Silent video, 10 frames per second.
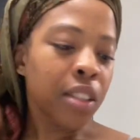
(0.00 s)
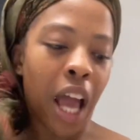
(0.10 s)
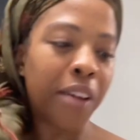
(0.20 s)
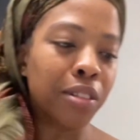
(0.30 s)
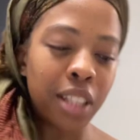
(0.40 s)

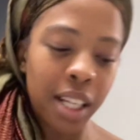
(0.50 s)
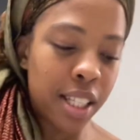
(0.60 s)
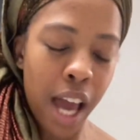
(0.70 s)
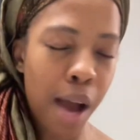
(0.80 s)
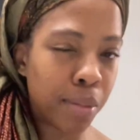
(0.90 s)
I don't
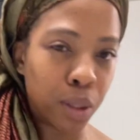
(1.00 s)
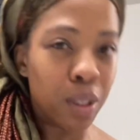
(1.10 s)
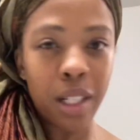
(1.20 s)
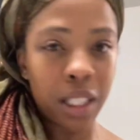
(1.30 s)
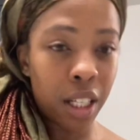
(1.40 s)
think time is
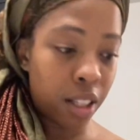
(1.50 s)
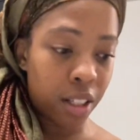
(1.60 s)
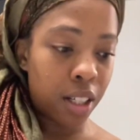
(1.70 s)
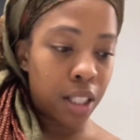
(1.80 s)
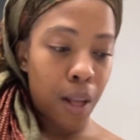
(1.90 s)
what they're
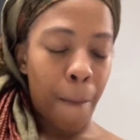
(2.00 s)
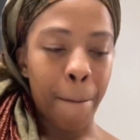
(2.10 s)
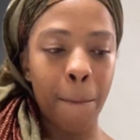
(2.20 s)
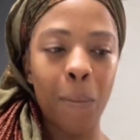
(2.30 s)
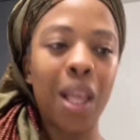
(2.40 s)
telling us.
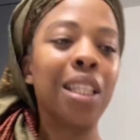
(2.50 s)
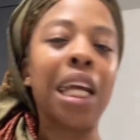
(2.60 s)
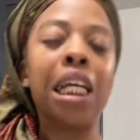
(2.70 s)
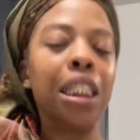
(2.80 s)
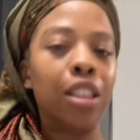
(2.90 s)

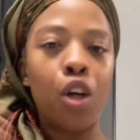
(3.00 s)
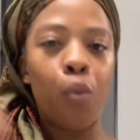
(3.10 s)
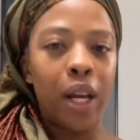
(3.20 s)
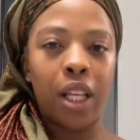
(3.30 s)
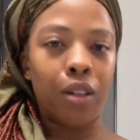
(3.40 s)
They, it's
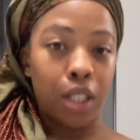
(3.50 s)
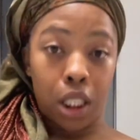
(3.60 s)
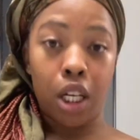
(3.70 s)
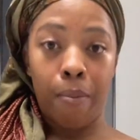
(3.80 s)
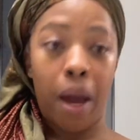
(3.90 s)
no way they only
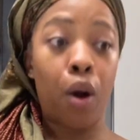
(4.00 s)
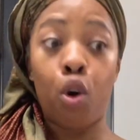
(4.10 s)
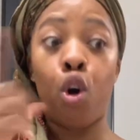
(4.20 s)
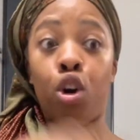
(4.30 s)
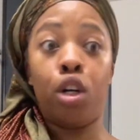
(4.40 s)
took it
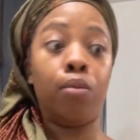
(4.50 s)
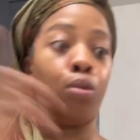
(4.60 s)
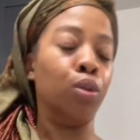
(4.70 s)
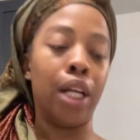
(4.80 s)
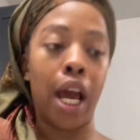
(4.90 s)
back or
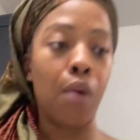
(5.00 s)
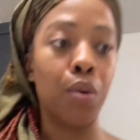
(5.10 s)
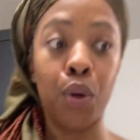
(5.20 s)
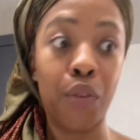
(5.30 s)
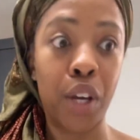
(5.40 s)
up one
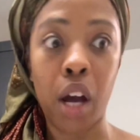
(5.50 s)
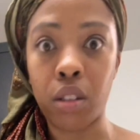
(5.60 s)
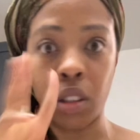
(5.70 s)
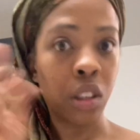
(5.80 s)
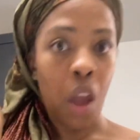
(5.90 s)
hour, whatever
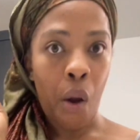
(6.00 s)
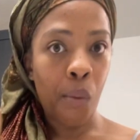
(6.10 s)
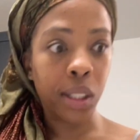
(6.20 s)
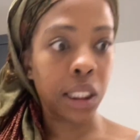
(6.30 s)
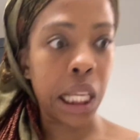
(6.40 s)
y'all
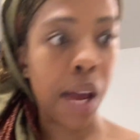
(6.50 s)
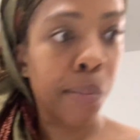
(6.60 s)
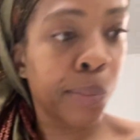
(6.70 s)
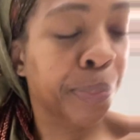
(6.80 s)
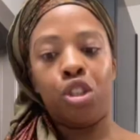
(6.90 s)
want to
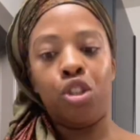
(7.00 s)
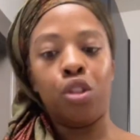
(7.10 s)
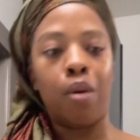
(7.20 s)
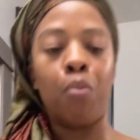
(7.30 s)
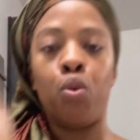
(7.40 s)
say.
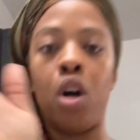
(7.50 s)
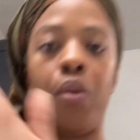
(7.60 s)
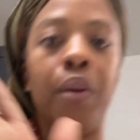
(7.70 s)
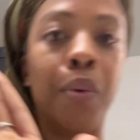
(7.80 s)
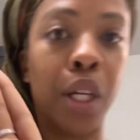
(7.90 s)
Use my go
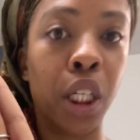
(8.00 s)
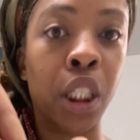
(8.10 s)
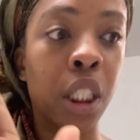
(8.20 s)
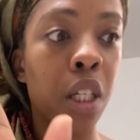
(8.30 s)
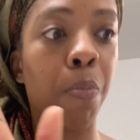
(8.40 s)
in with a
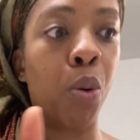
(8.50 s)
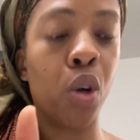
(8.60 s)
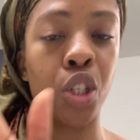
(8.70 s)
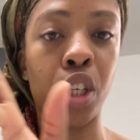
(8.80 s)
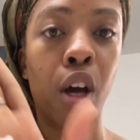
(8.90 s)
good
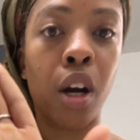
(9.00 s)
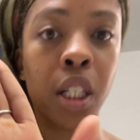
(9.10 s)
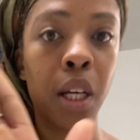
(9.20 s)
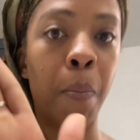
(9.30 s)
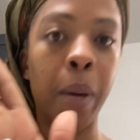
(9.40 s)
portion, a
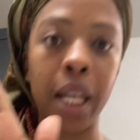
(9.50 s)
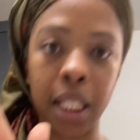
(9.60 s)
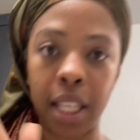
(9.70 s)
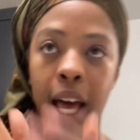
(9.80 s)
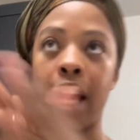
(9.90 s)
good pea
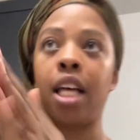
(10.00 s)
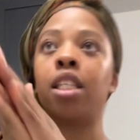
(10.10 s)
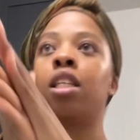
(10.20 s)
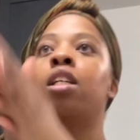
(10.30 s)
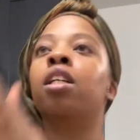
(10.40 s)
size